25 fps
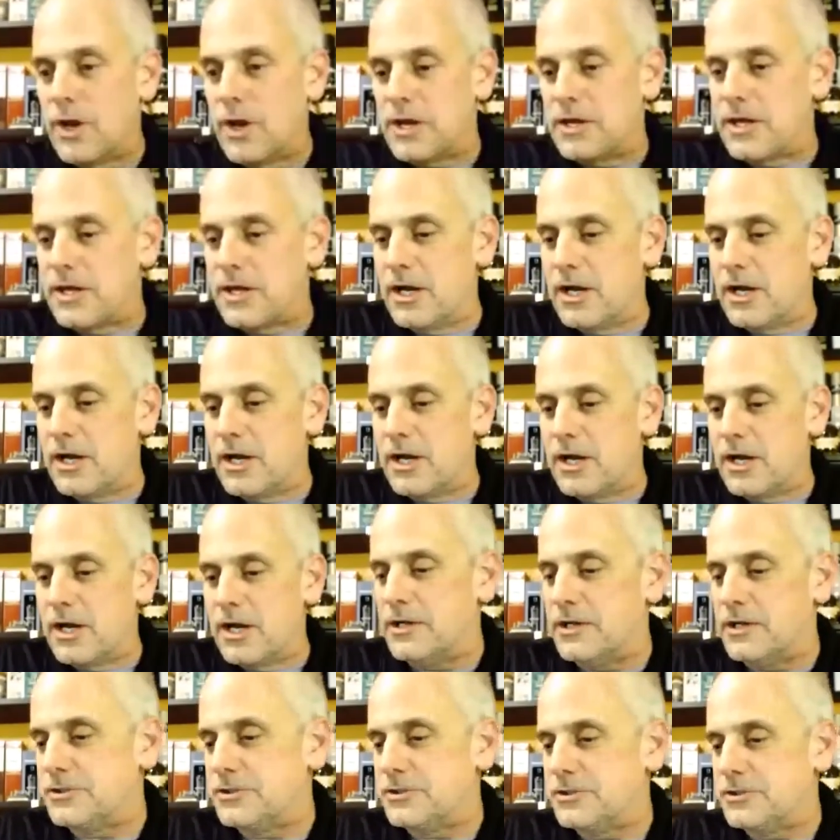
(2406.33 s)
color, and
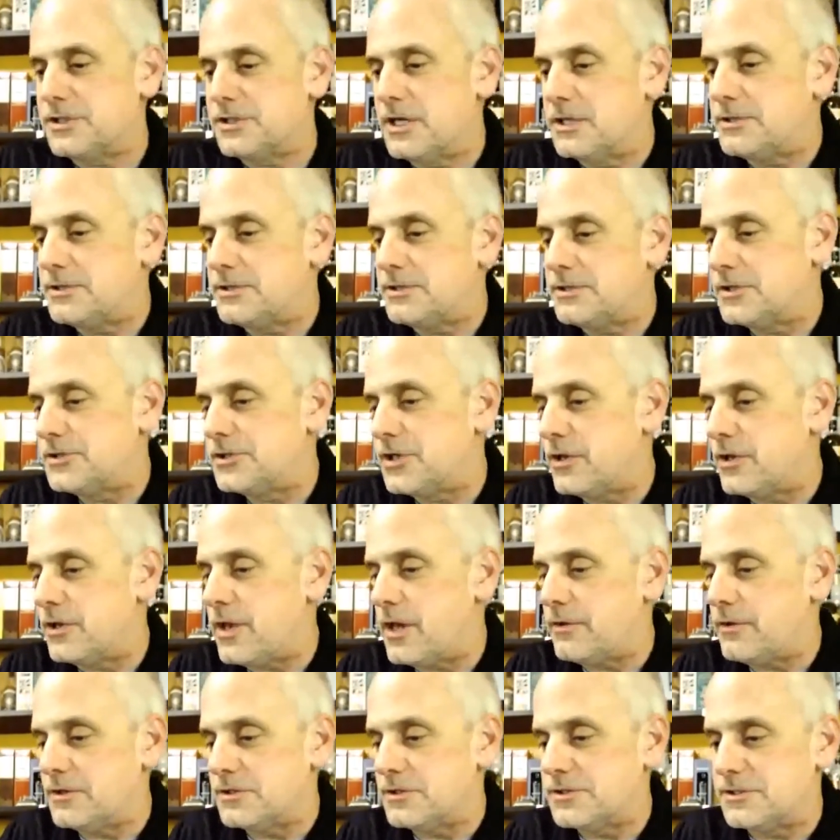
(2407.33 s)
again, just touch on
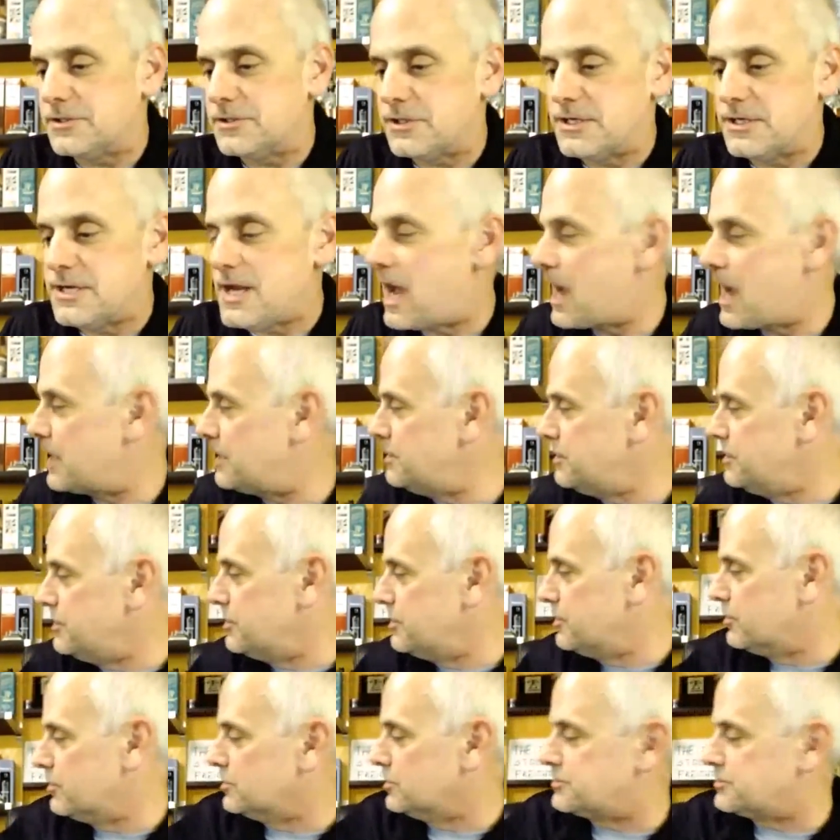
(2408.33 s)
that. This is a
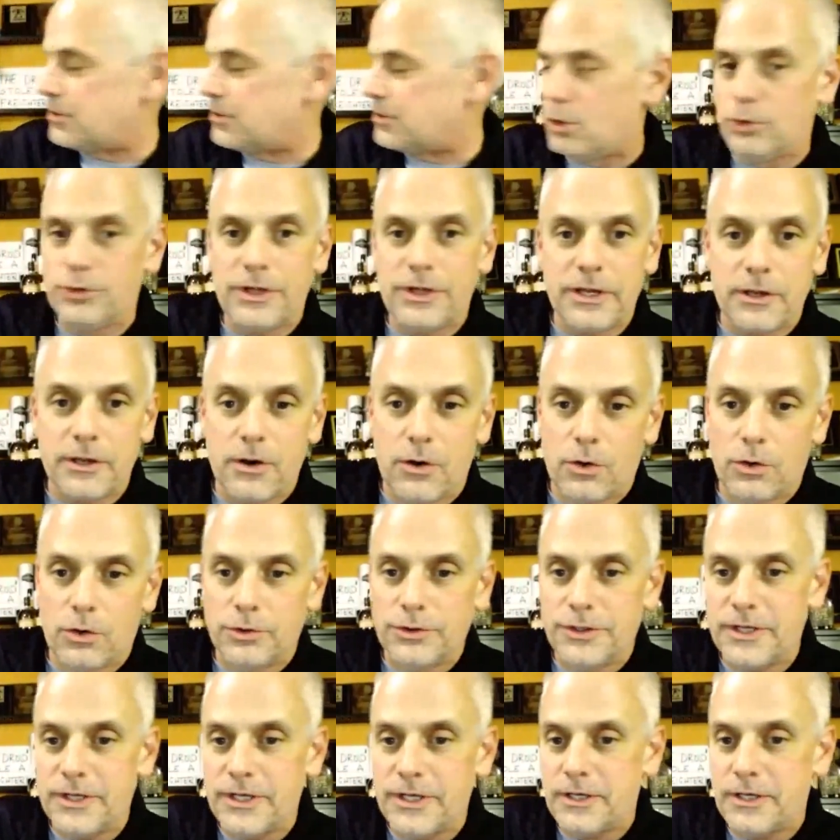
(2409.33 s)
9-year. It's the old
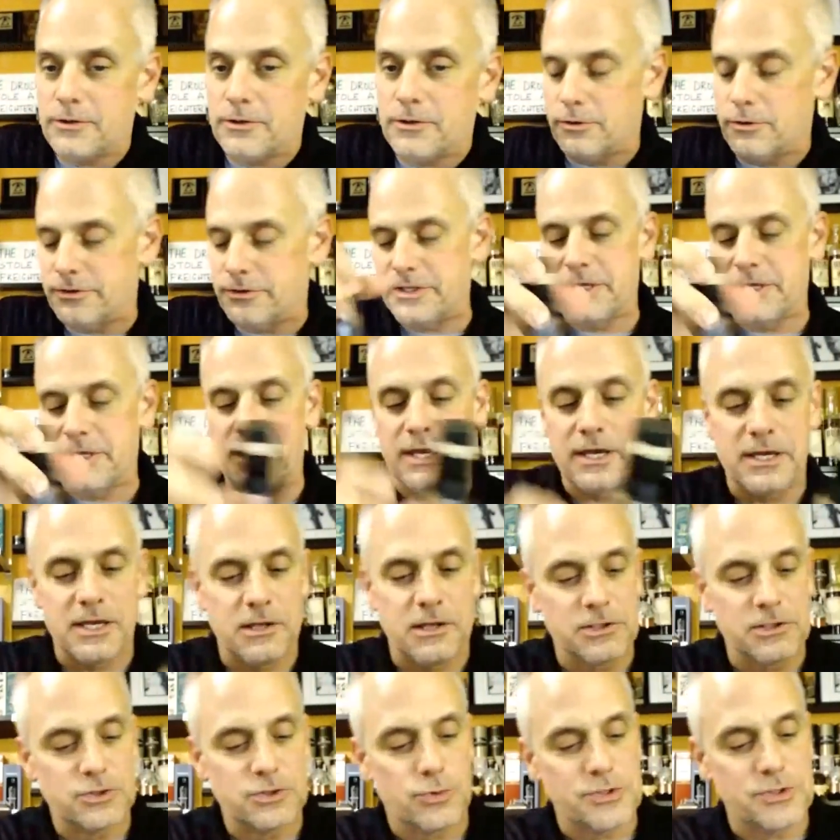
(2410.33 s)

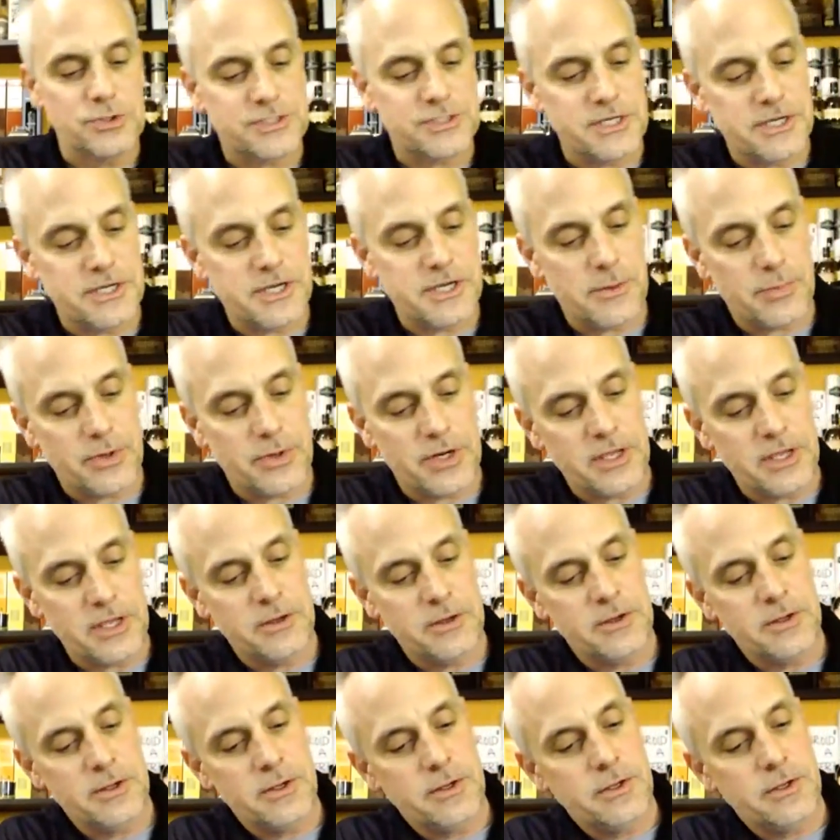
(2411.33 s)
English Whisky Company.
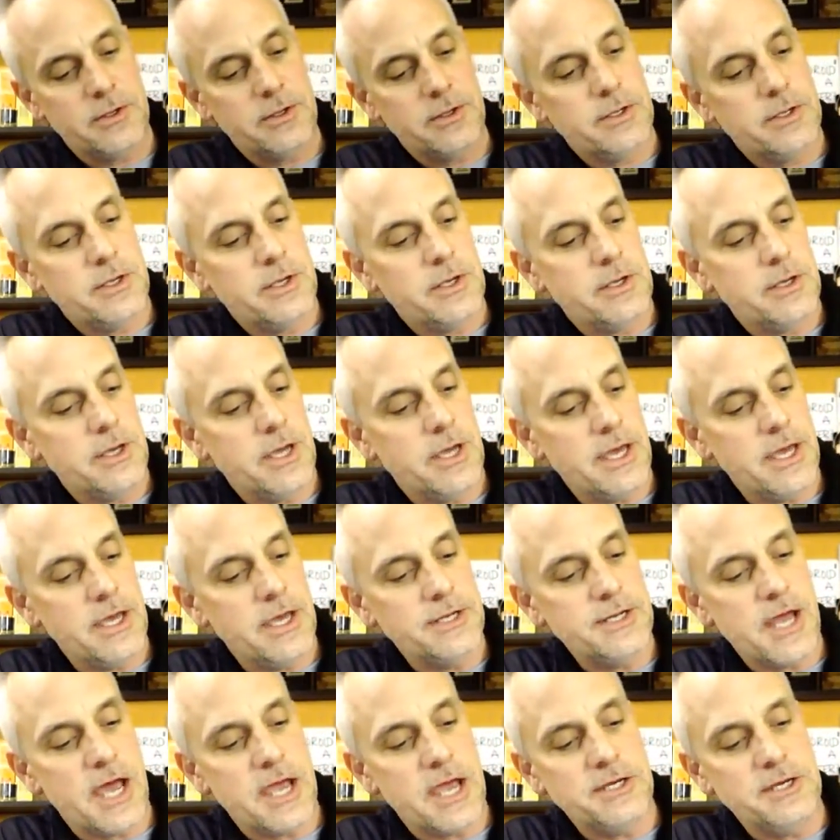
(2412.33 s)

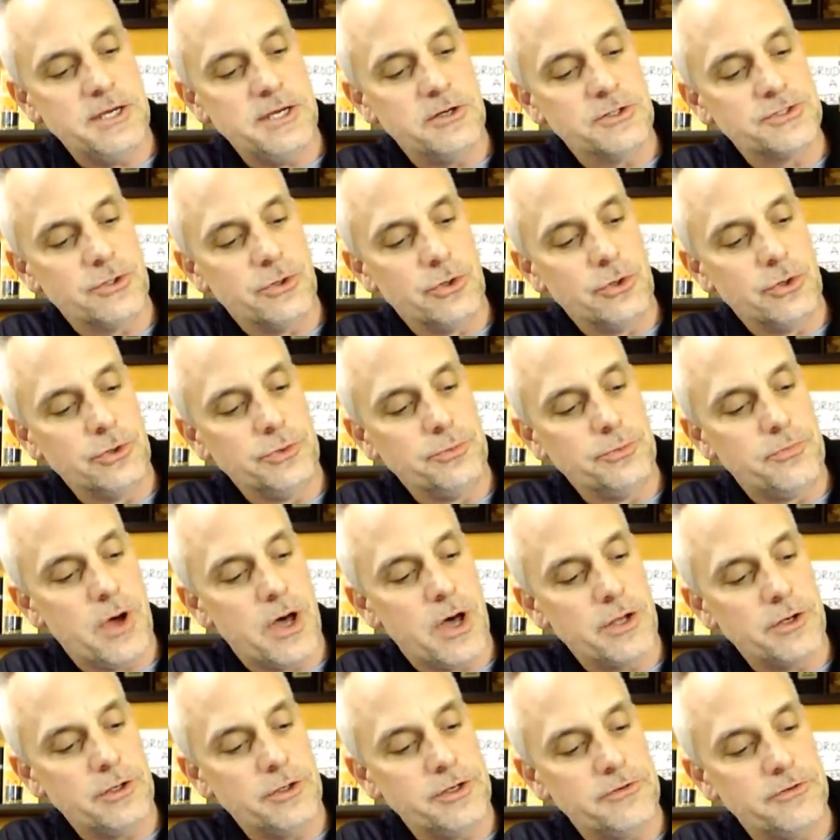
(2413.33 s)
9 years old,
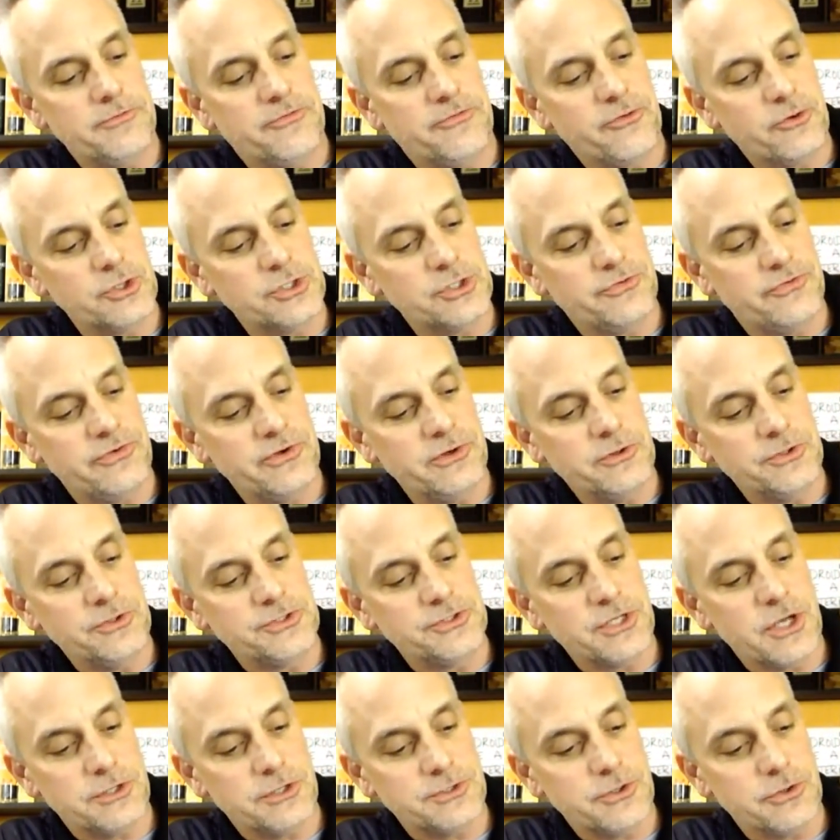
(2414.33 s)
bottled in first fill
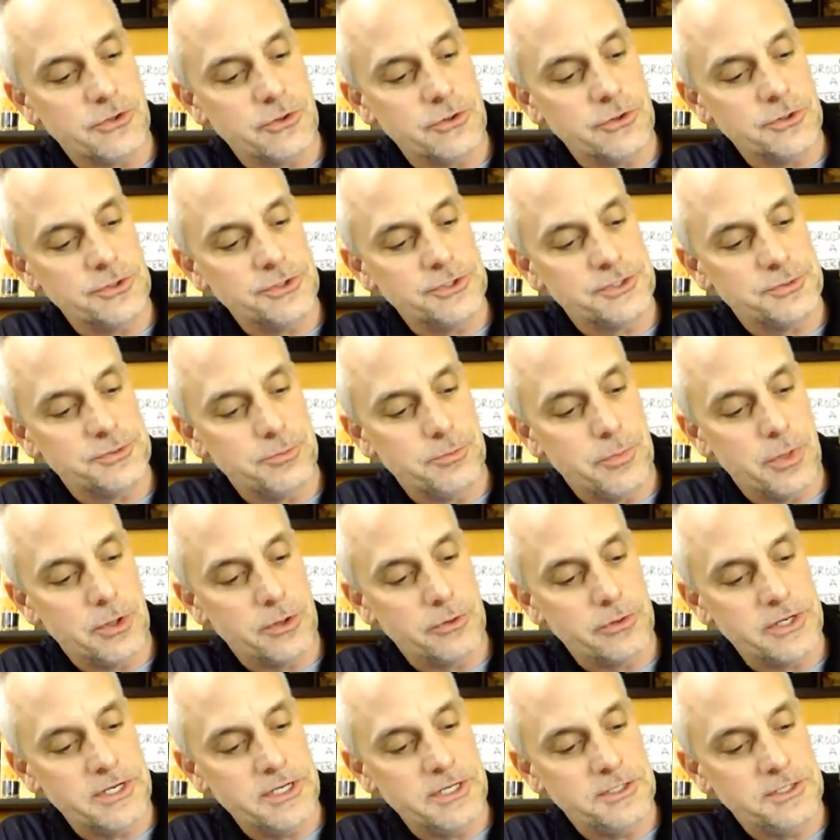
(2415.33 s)
Sauternes
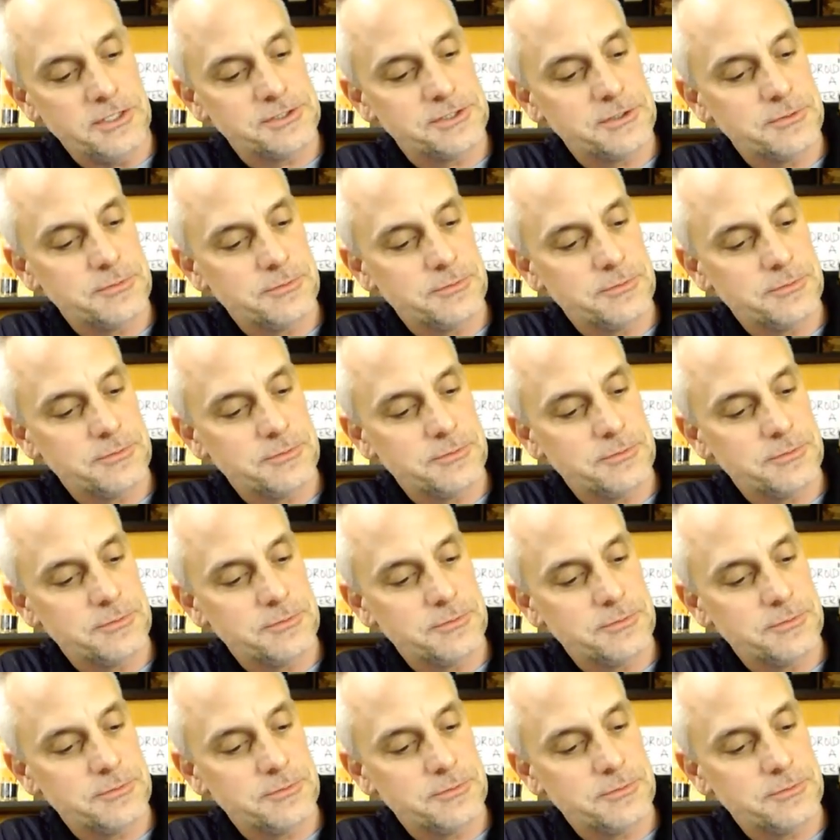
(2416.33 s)
Barriques,